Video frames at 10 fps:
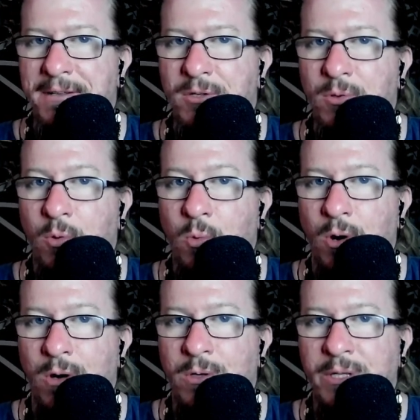to the
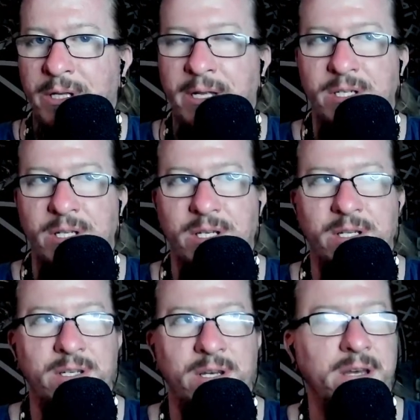world, and it's it's
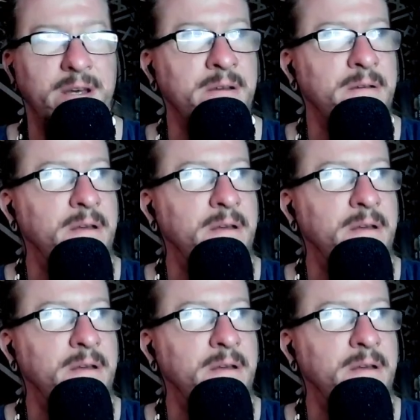it's like a